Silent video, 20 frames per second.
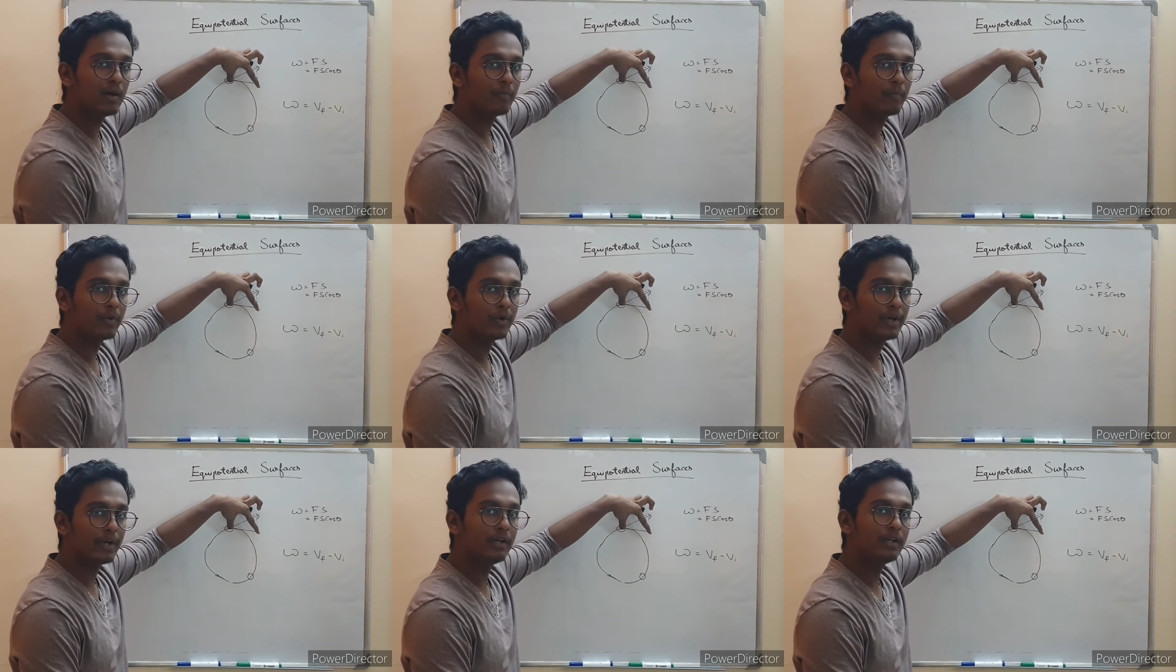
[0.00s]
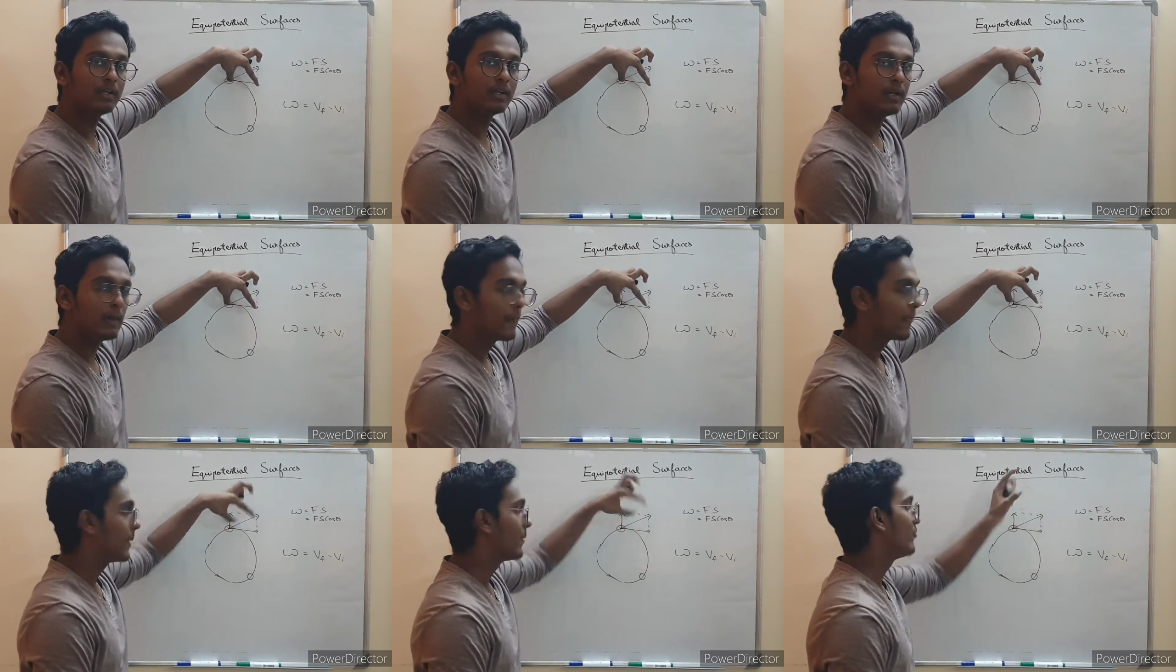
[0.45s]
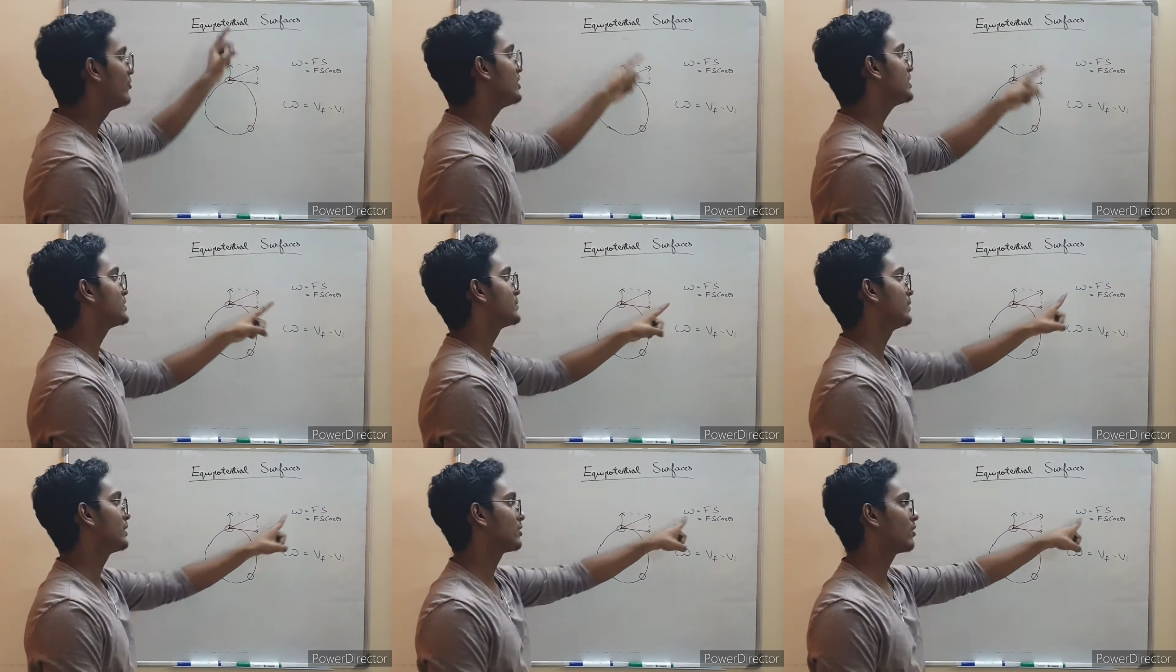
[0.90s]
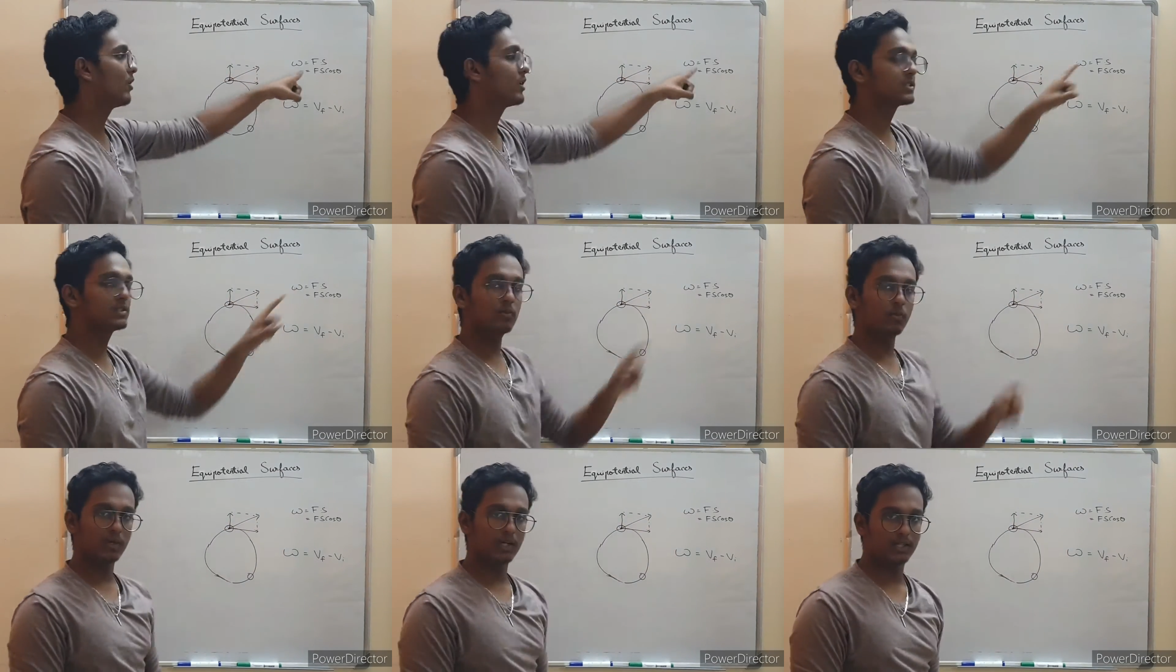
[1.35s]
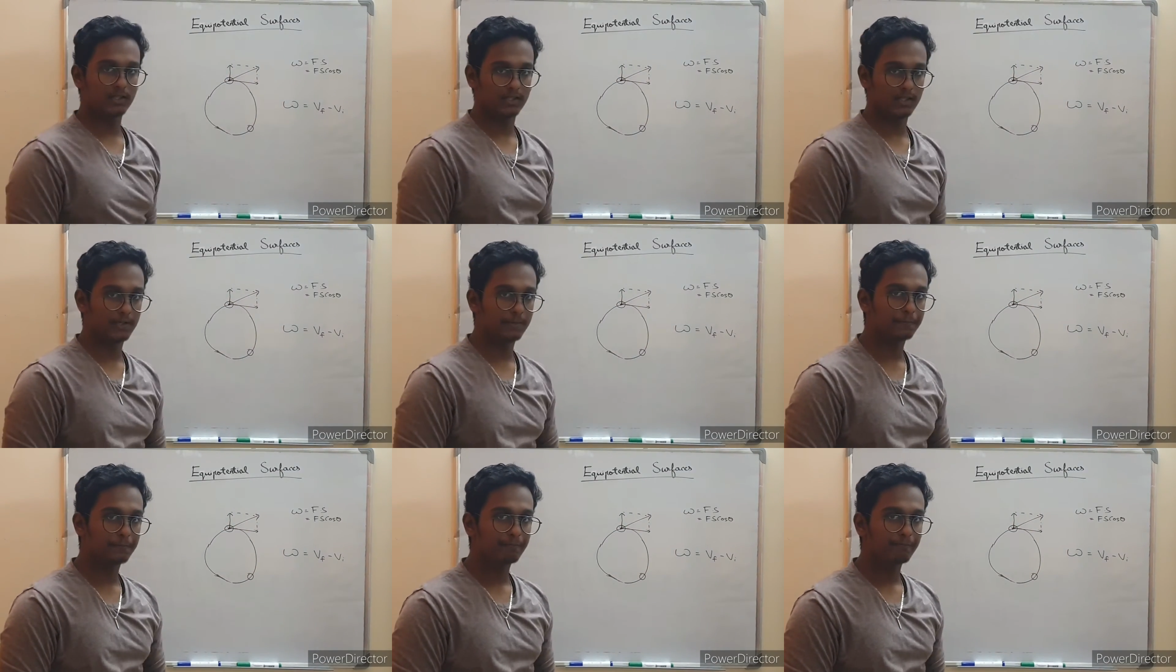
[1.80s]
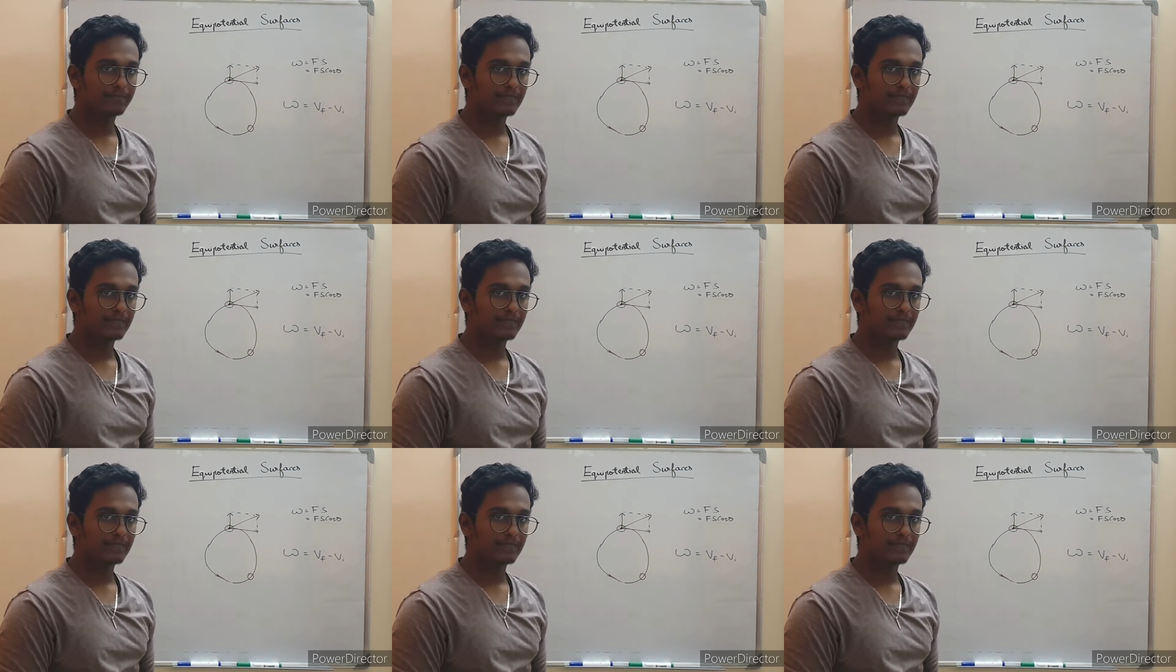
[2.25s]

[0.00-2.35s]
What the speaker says: component which will cause a work done.